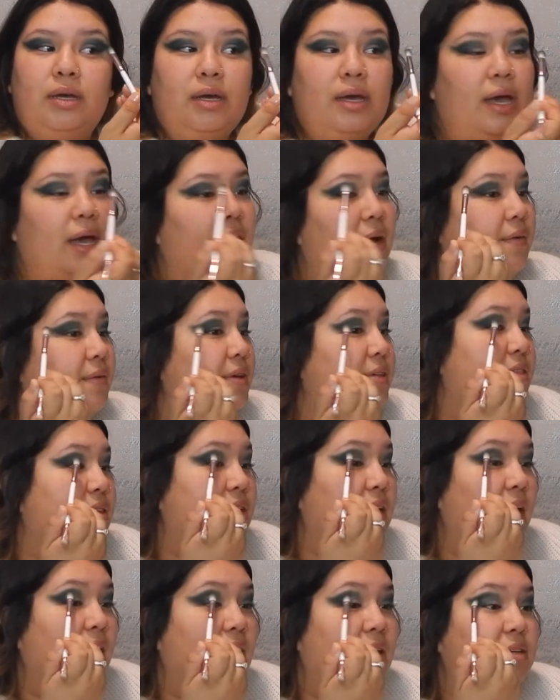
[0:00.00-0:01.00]

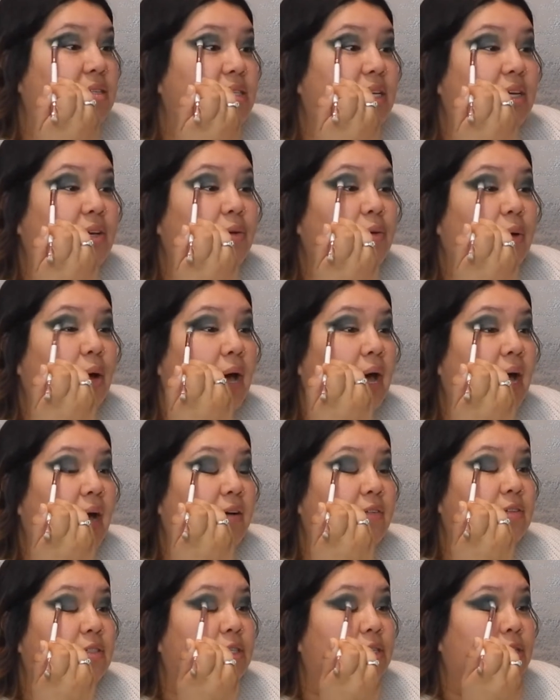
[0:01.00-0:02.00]
everything else that you
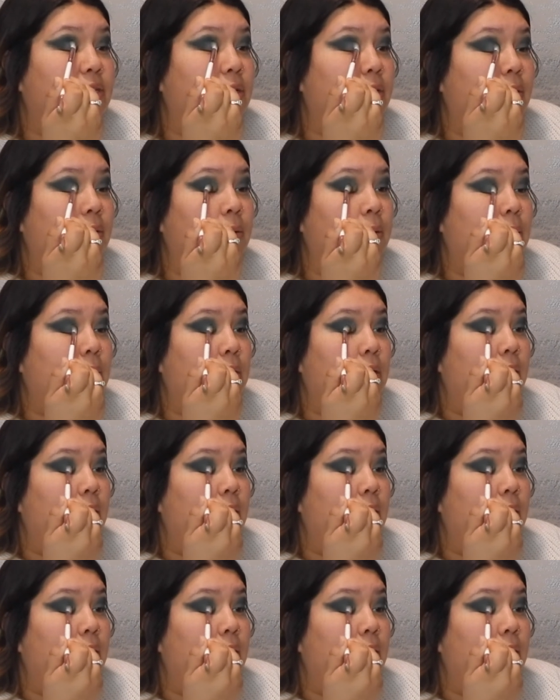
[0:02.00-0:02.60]
have to do,